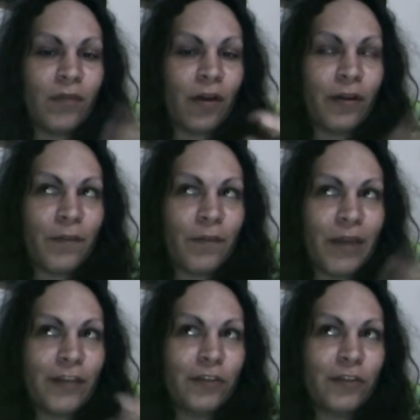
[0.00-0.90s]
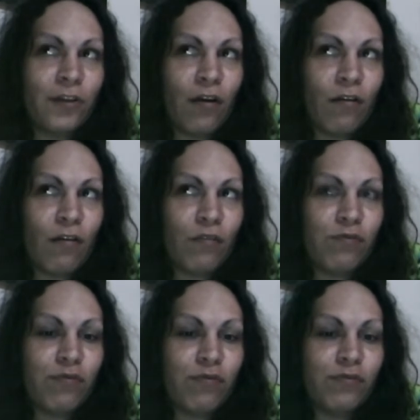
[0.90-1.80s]
on the basis of,
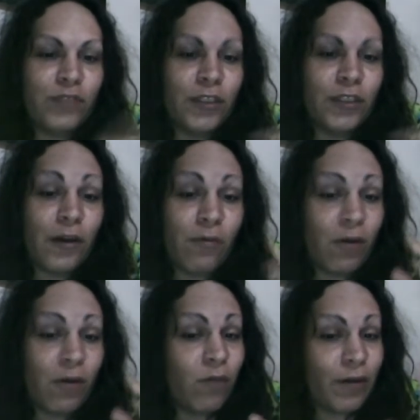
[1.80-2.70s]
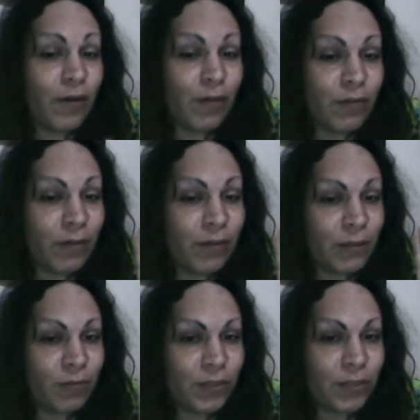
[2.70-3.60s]
you know, what
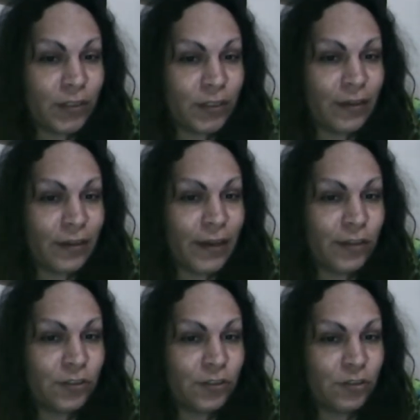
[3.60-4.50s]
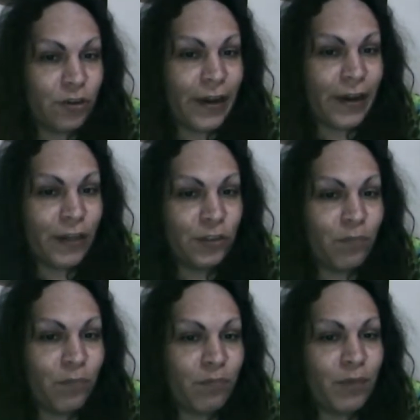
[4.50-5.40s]
the thing is trying to
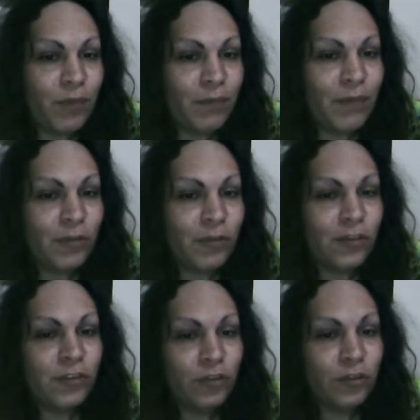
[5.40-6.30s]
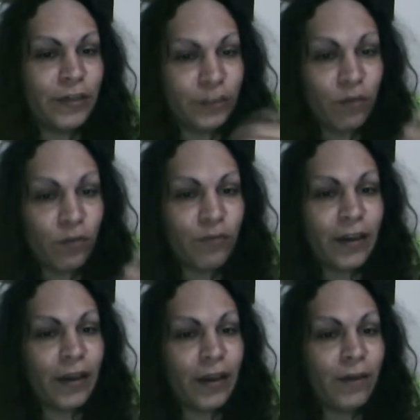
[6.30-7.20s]
put people's concentration off
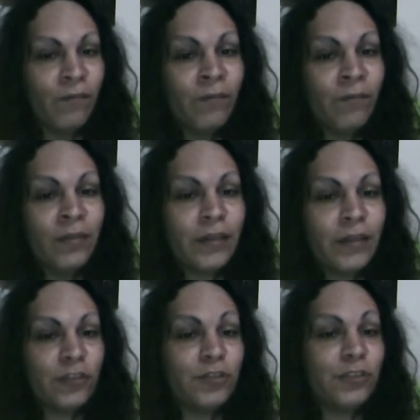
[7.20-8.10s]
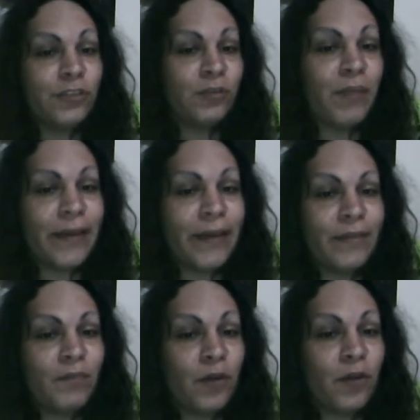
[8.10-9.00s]
the extraterrestrials, make
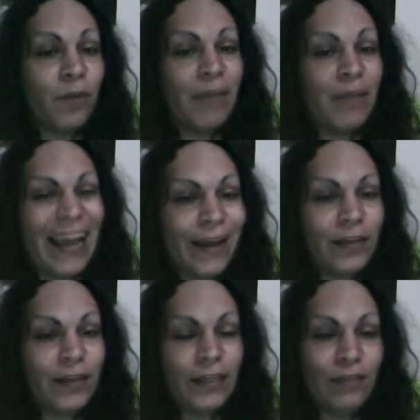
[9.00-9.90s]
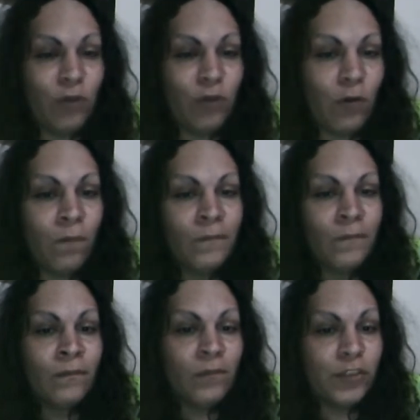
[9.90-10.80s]
them the bad, evil,
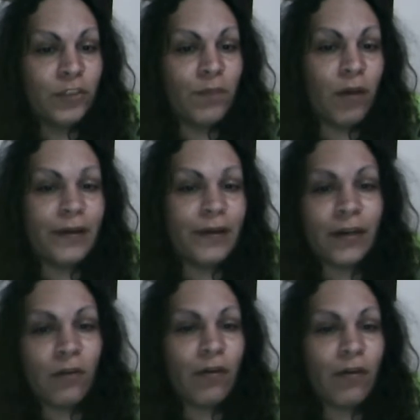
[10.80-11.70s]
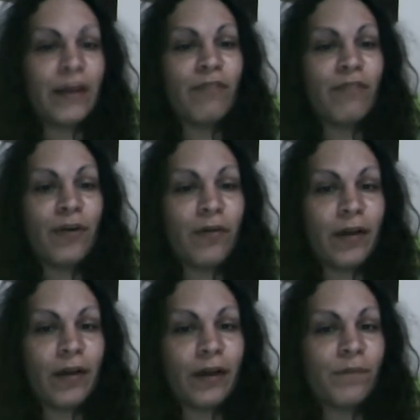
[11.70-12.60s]
demonic, or whatever
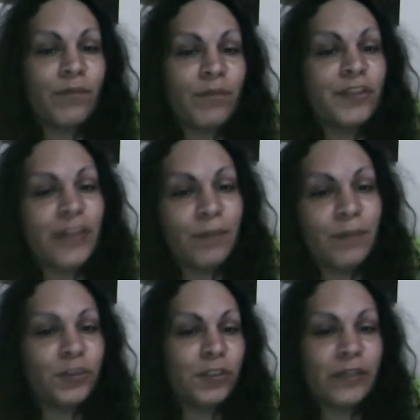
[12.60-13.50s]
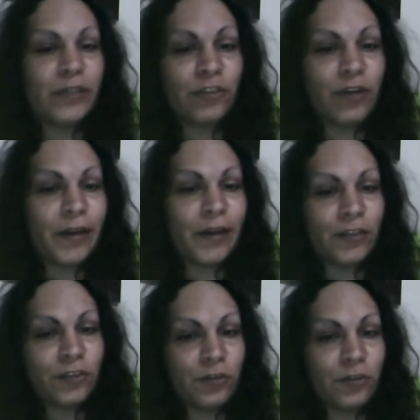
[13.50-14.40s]
perception they're trying
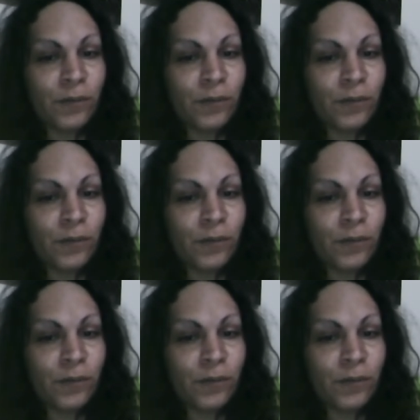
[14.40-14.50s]
to